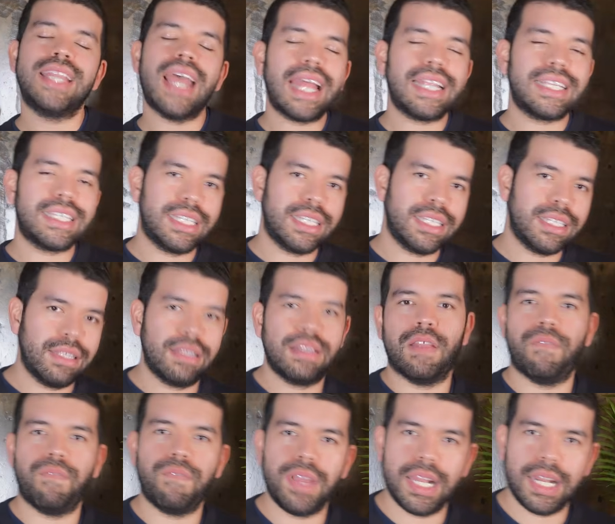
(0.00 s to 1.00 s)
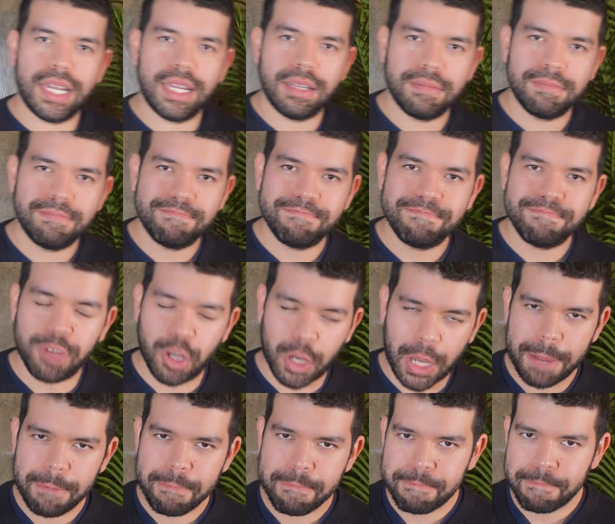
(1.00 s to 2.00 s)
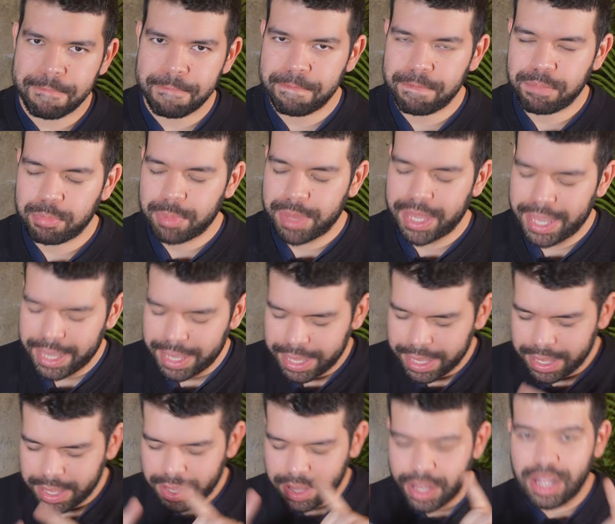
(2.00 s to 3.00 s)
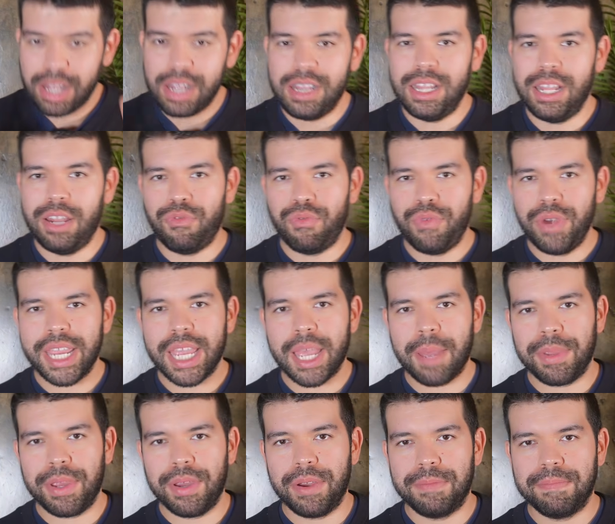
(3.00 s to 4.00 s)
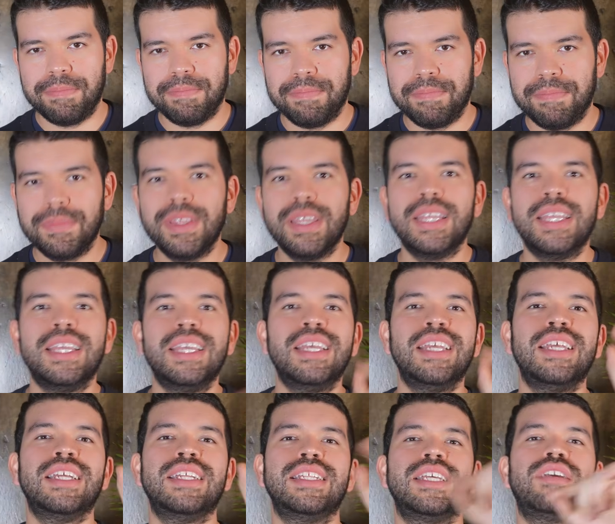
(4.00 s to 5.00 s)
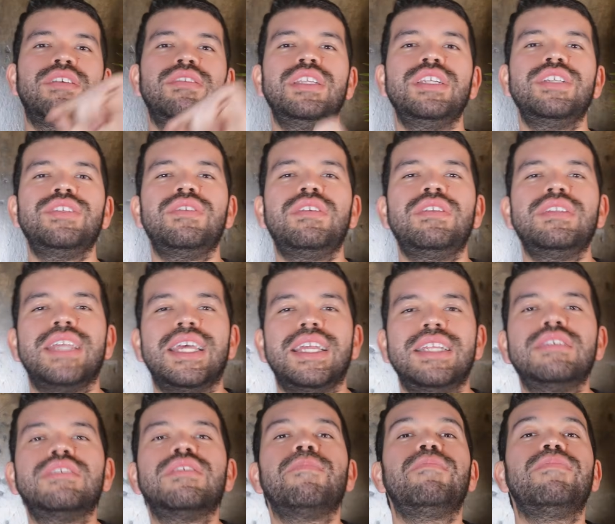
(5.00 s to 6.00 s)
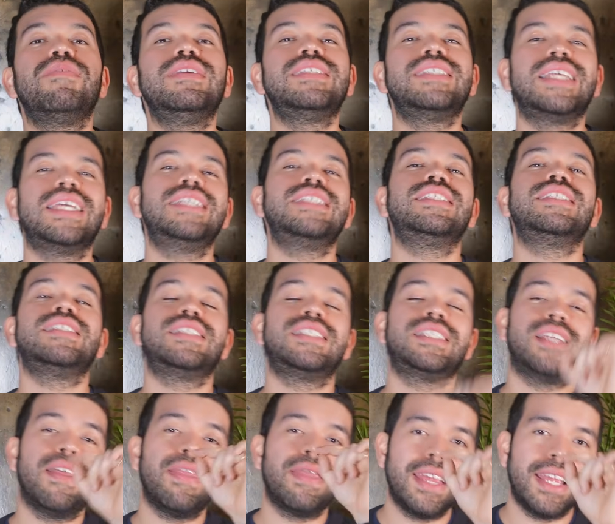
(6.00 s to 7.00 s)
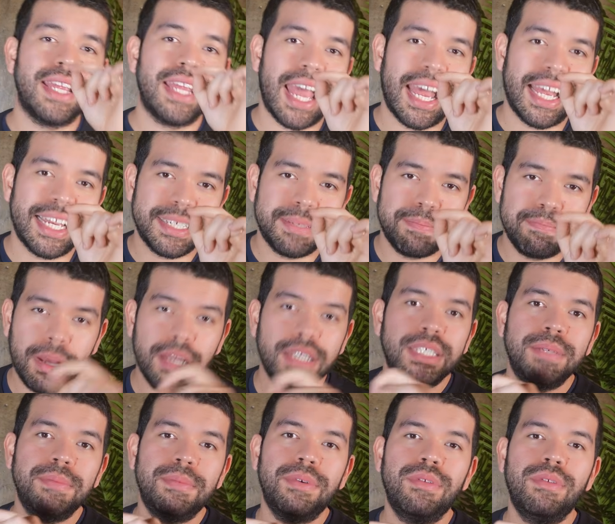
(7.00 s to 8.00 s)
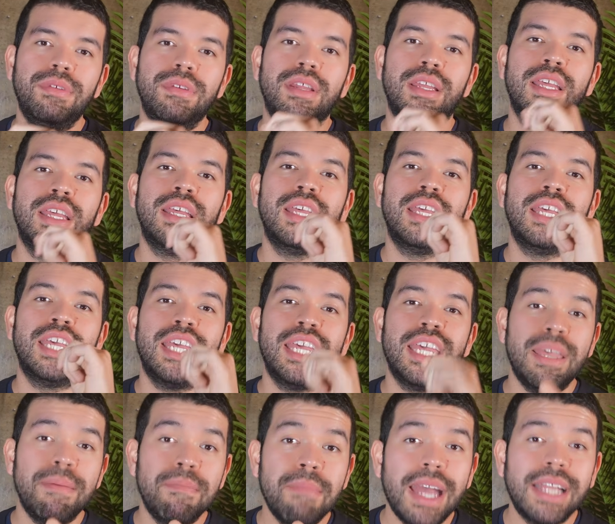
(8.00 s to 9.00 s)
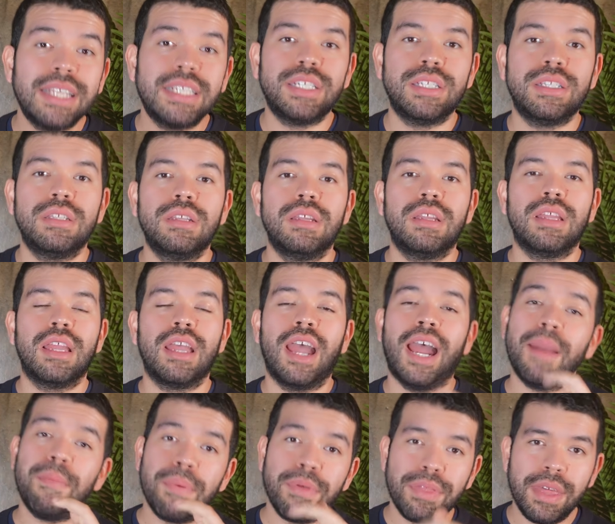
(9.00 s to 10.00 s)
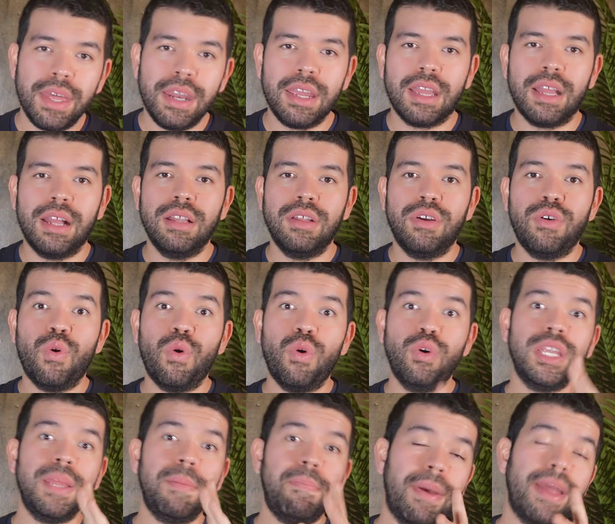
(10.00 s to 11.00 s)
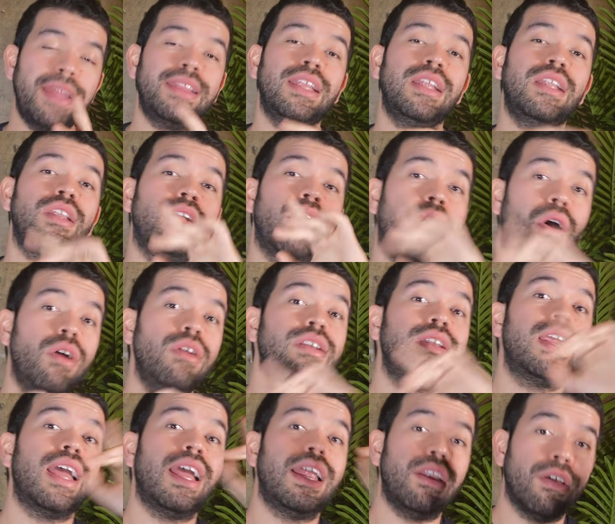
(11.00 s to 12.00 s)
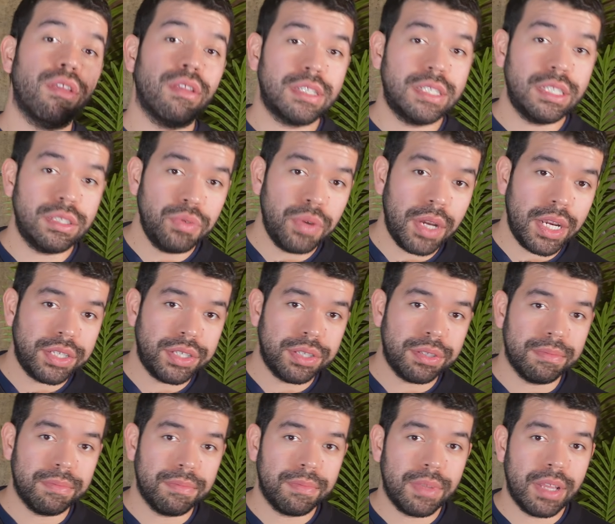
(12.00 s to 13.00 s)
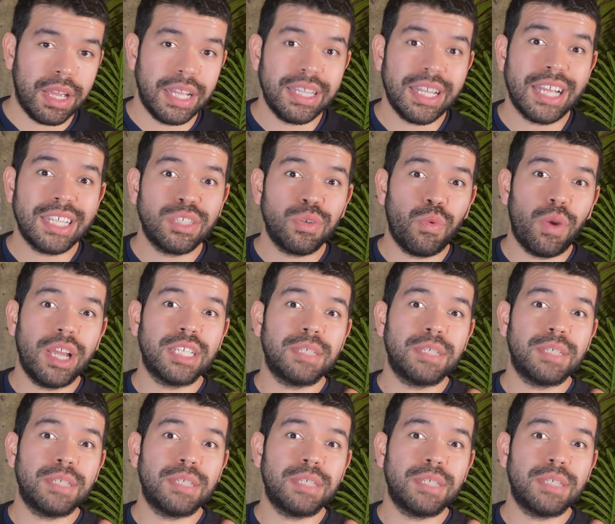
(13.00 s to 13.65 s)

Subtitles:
that's the feeling, okay? Little recap here. The conditional tense presents something as possible, imagined, hypothetical, or dependent on another situation. And that's why